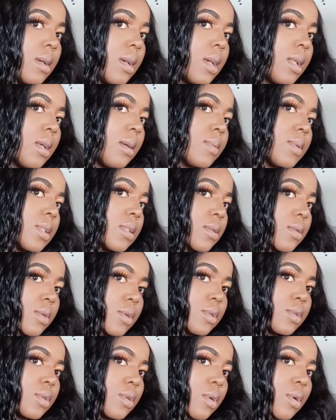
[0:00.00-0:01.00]
And I'm just
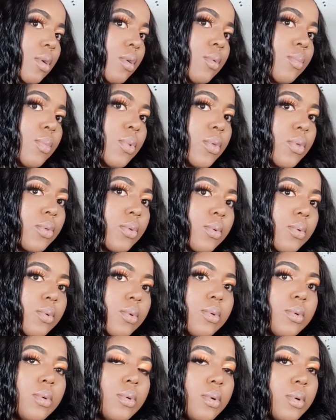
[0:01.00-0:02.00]
going to comb
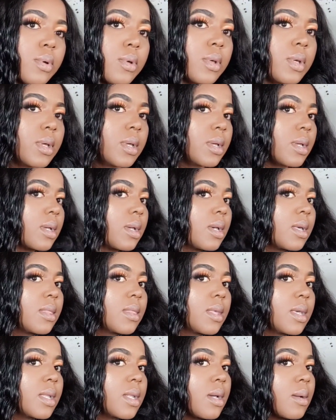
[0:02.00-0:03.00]
through, and
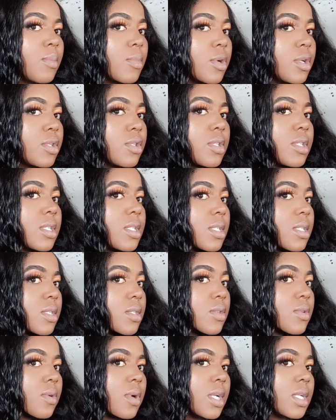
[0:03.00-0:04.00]
then I'm going to just
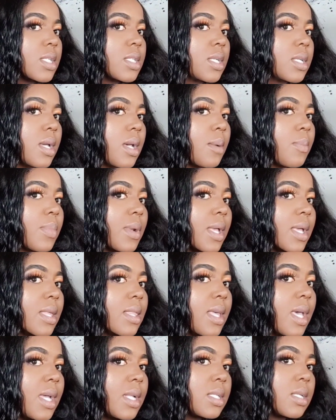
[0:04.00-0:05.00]
scrunch it up like
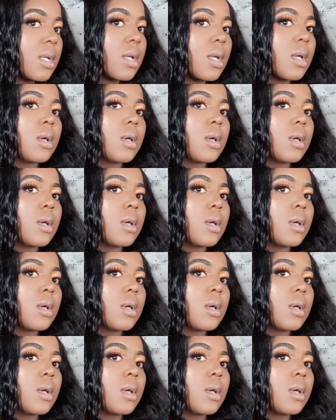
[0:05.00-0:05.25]
that.